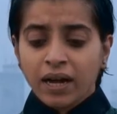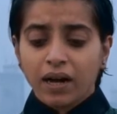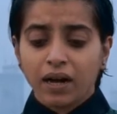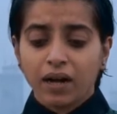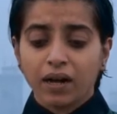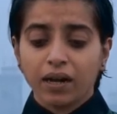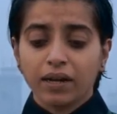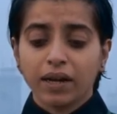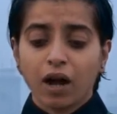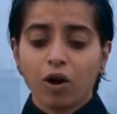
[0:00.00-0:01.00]

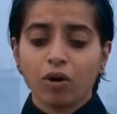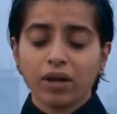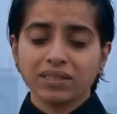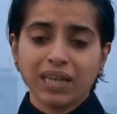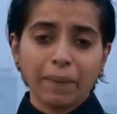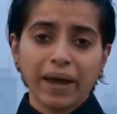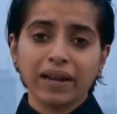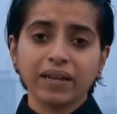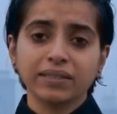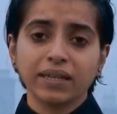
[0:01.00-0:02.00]
Now, some
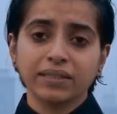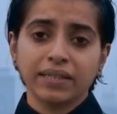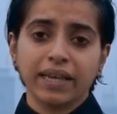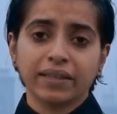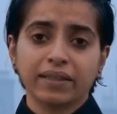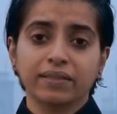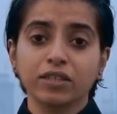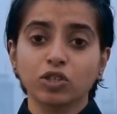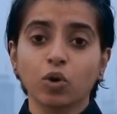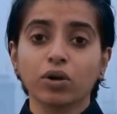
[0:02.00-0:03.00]
analysts are saying that
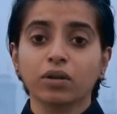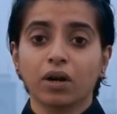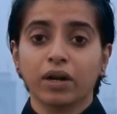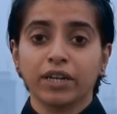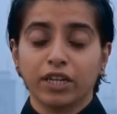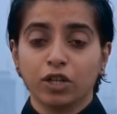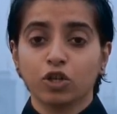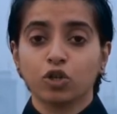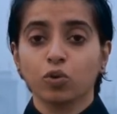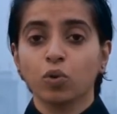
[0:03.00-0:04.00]
this could turn
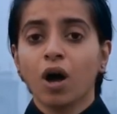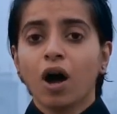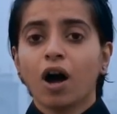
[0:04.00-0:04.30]
into